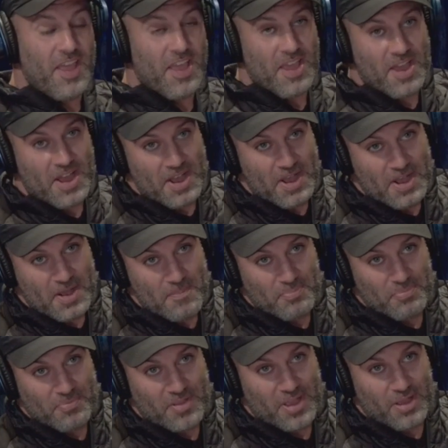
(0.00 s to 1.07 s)

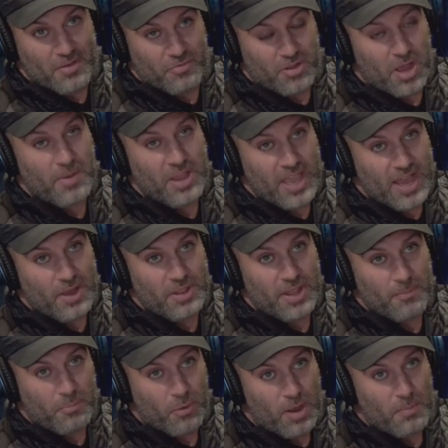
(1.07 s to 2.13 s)
of coming out,
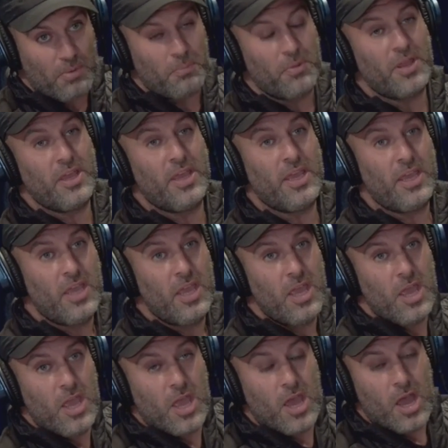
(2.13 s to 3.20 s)
that probably
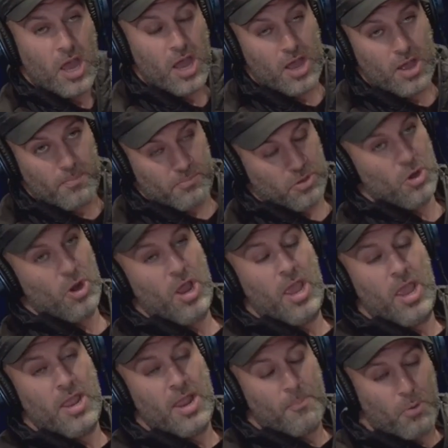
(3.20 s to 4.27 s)
you know,
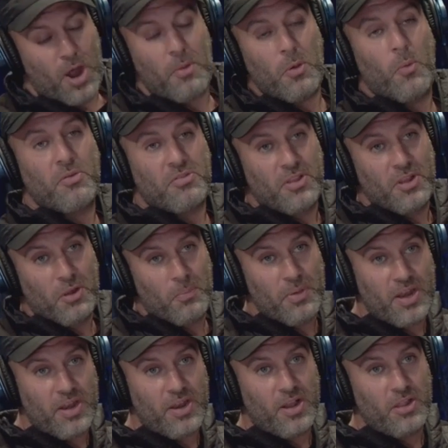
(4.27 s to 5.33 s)
that probably was a little
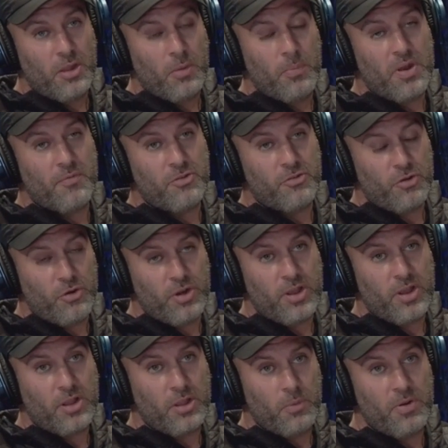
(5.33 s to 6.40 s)
bit of a journey,
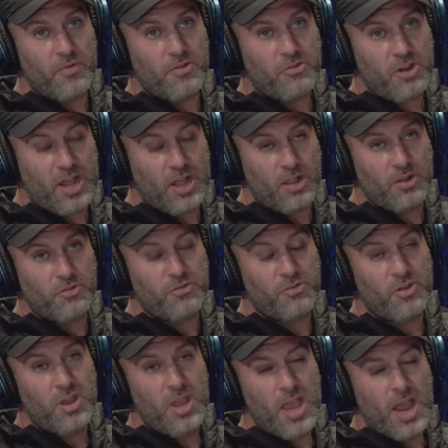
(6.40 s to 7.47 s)
a little bit of a challenge.
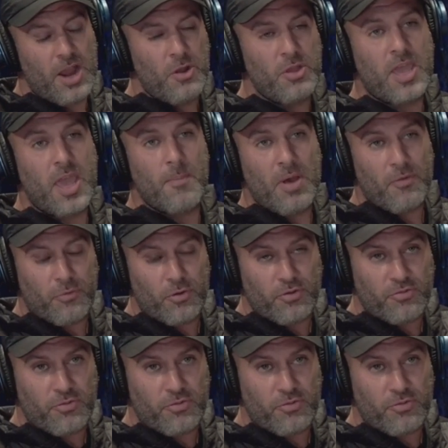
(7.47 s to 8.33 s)
I know you came out first